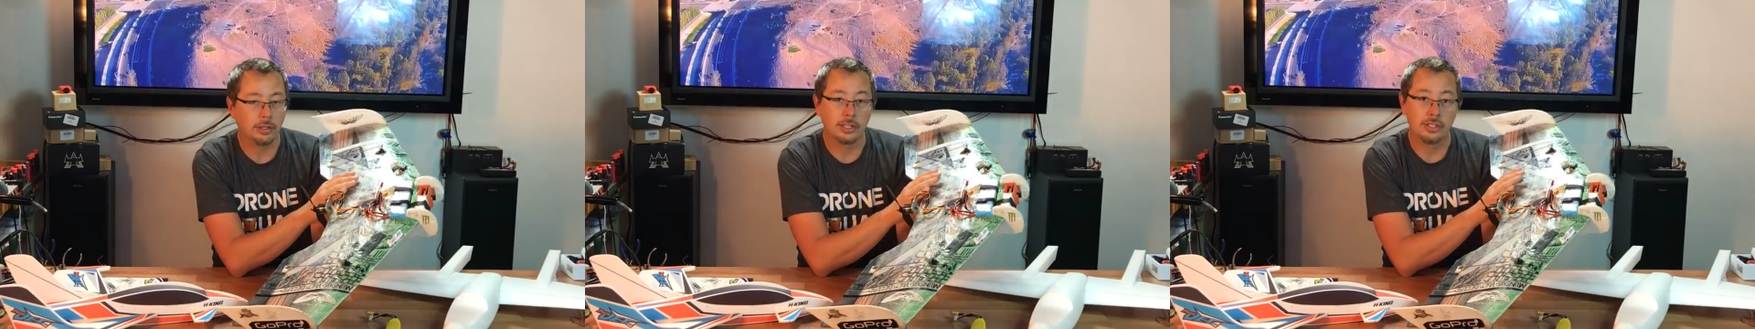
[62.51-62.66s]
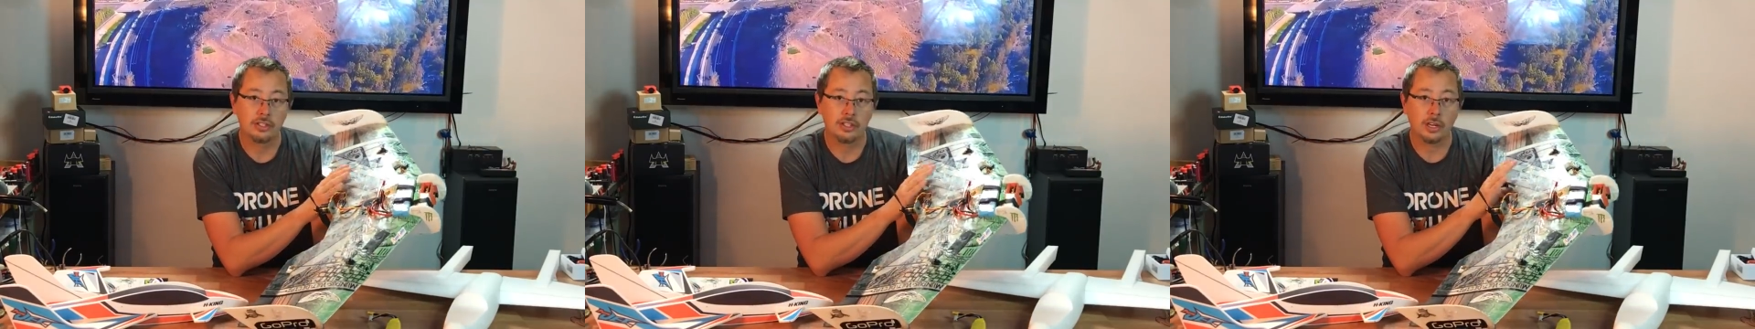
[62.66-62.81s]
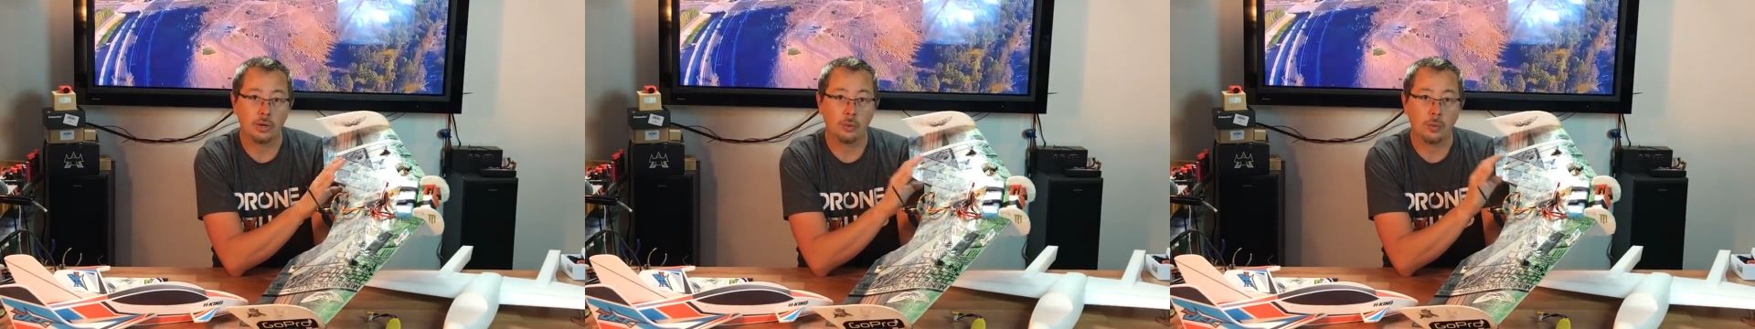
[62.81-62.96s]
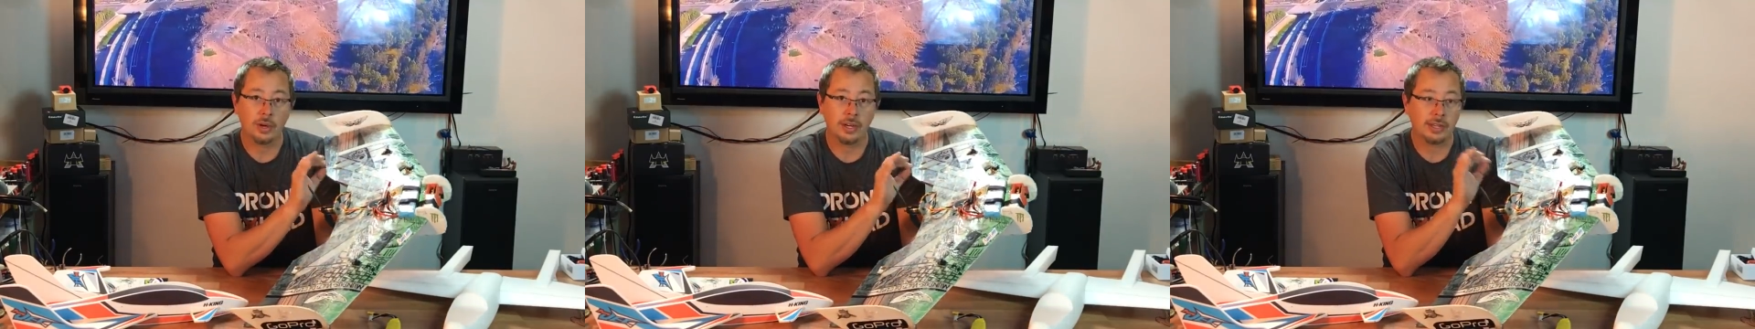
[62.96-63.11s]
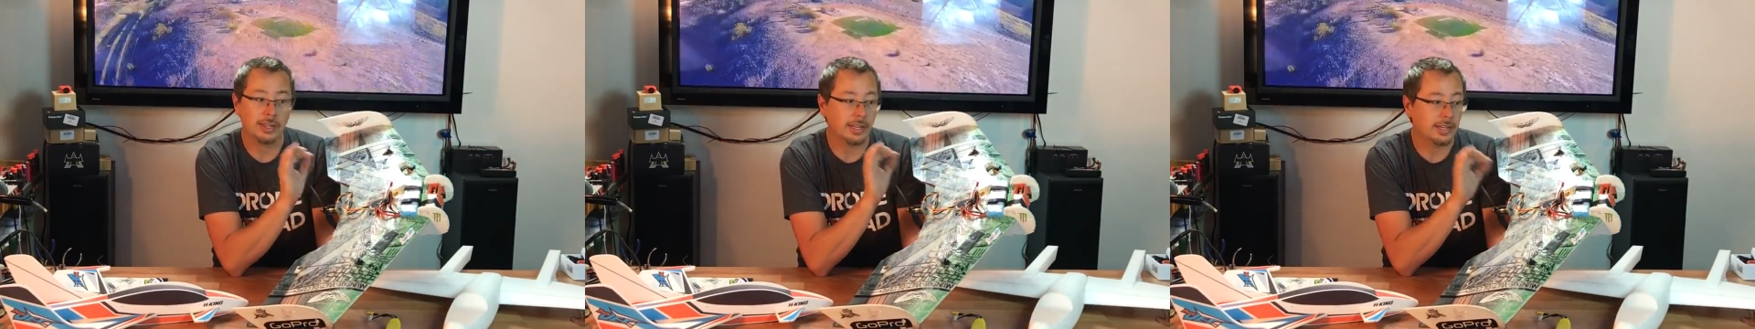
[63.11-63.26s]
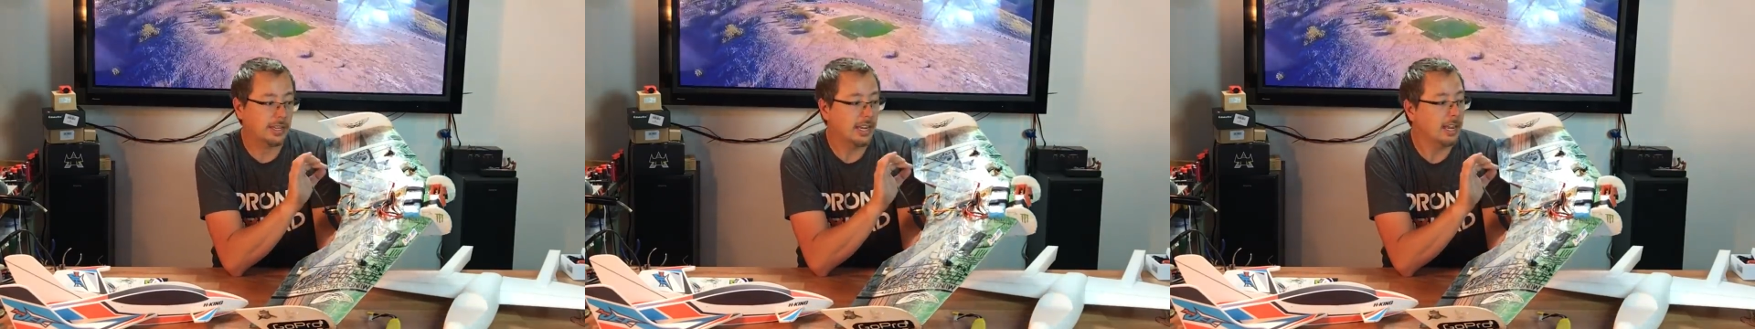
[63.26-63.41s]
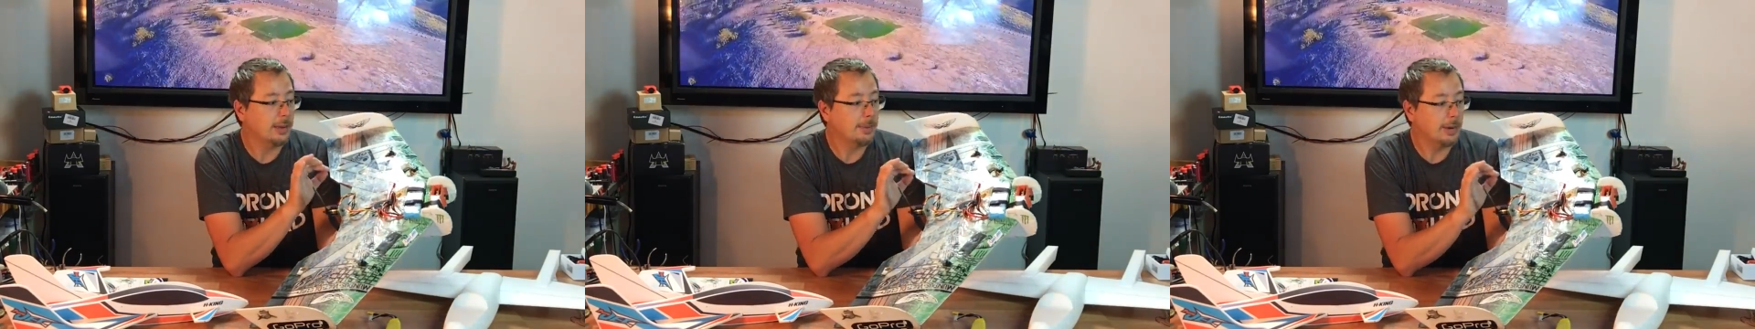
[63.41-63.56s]
legit wing
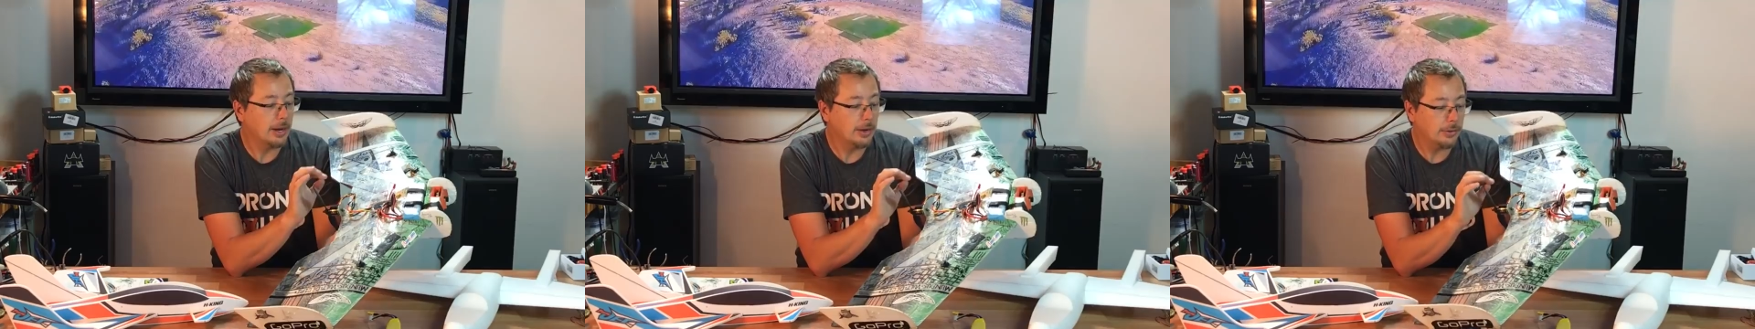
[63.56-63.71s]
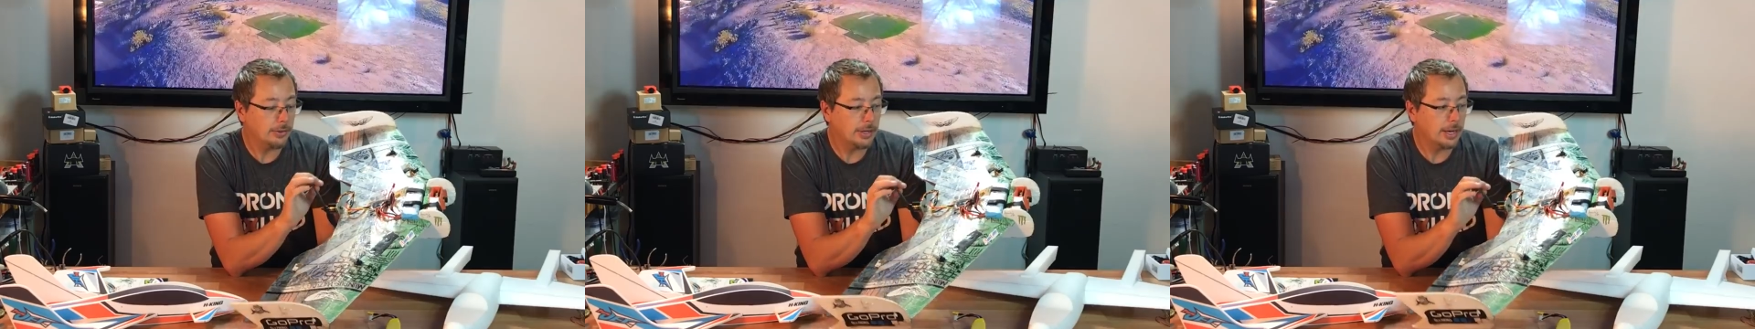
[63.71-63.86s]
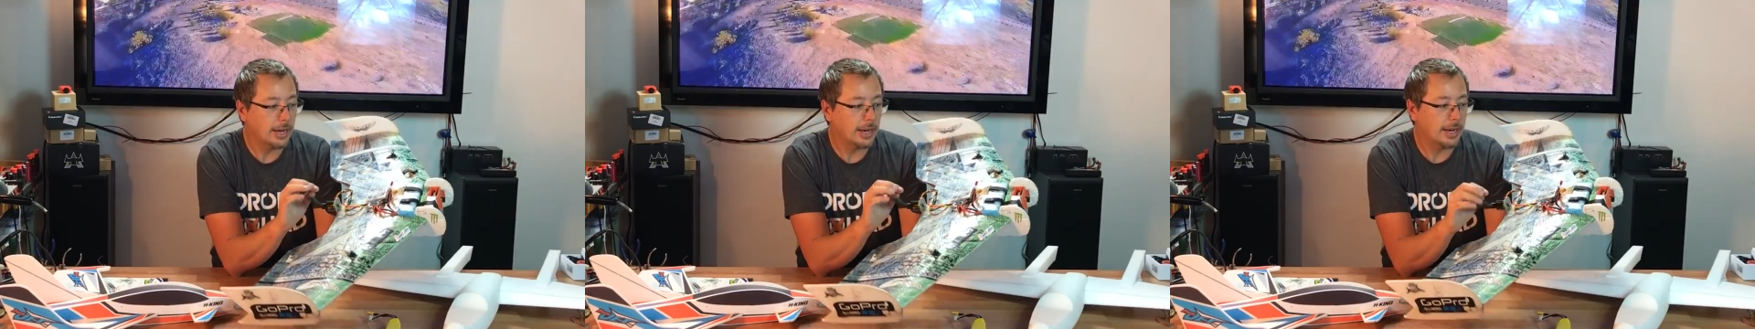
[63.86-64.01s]
that came out,